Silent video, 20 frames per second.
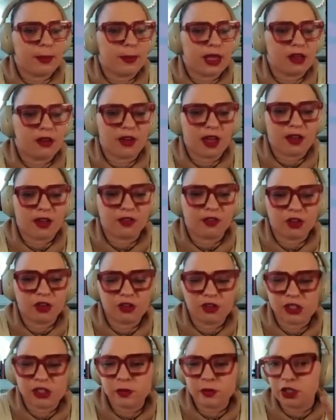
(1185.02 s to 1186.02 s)
BFF
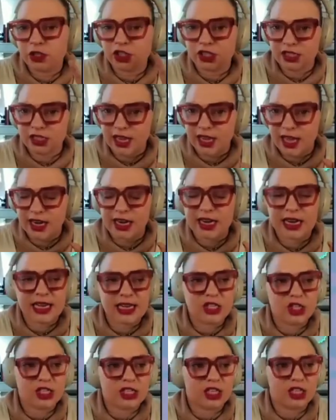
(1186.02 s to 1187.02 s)
Goose, which is again an
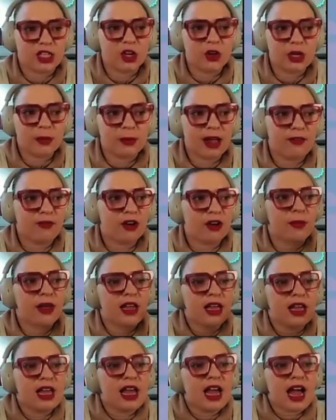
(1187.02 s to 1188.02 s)
agentic coding platform.
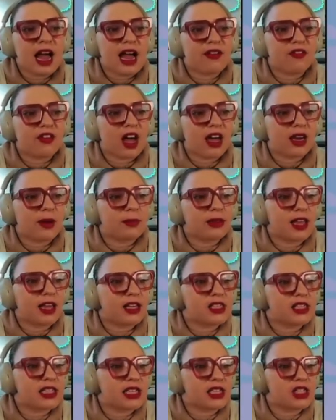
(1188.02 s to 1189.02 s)
I've got it
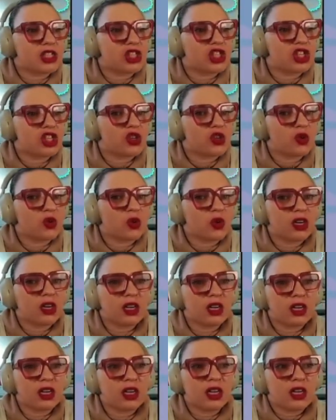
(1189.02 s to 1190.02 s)
plugged into
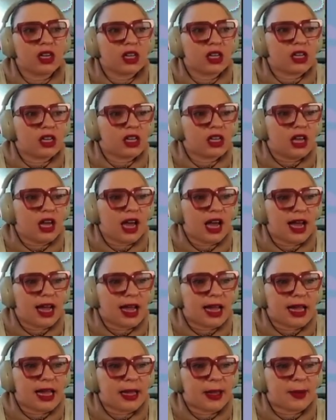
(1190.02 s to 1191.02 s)

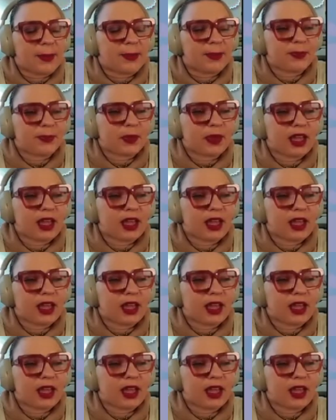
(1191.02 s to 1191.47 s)
11